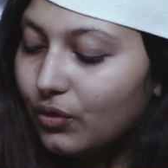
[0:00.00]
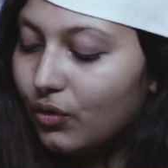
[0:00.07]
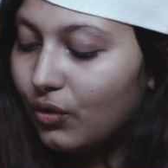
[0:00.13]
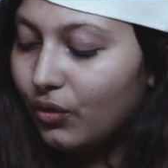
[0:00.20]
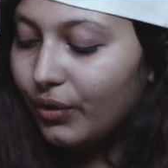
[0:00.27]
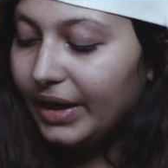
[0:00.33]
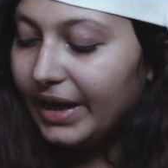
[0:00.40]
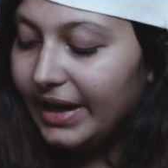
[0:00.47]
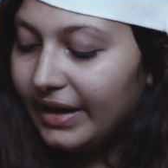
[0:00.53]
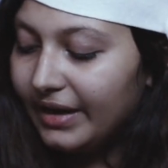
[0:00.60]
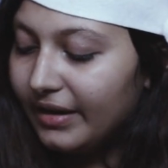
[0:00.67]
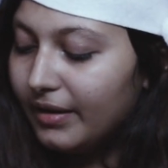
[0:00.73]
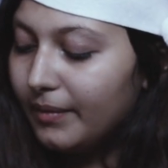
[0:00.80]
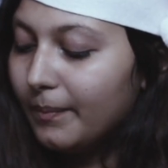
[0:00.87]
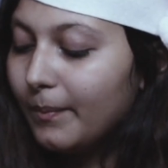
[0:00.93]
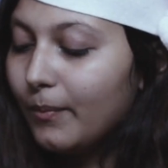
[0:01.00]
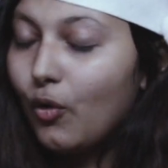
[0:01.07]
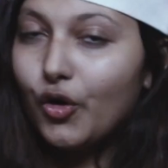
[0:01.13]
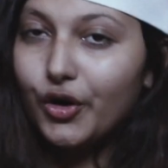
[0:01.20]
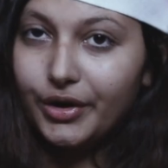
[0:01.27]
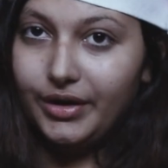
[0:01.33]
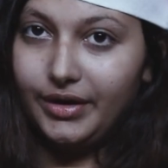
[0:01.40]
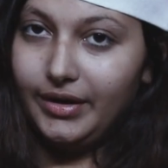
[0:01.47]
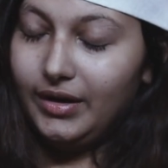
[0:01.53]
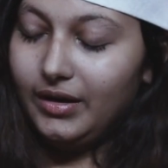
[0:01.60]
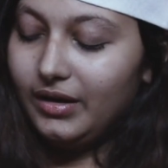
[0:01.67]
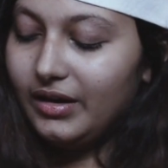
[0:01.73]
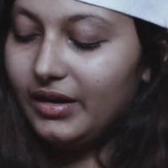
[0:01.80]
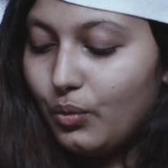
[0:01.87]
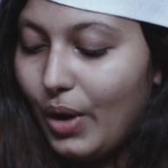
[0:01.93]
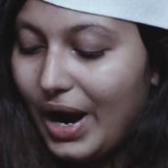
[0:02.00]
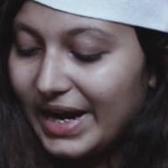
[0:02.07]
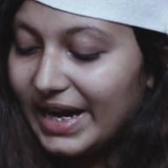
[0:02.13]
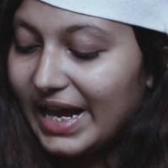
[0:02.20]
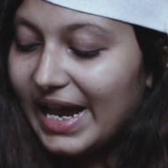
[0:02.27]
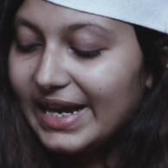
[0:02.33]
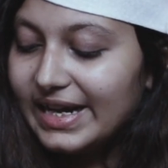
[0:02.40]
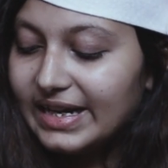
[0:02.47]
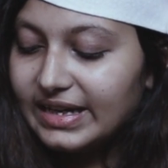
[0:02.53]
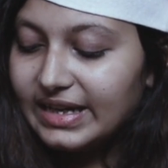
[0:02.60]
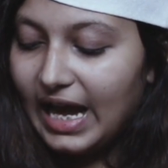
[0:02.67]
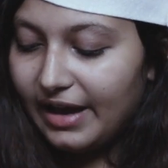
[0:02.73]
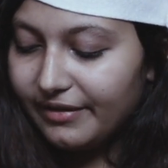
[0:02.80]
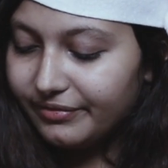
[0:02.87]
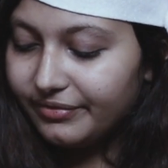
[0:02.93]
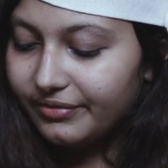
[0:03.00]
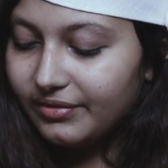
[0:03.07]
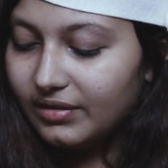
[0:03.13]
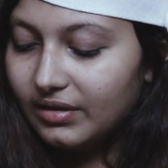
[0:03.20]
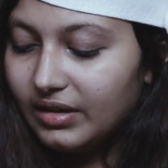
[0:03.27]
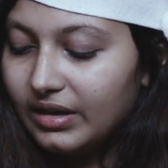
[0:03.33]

So in modern, the one I love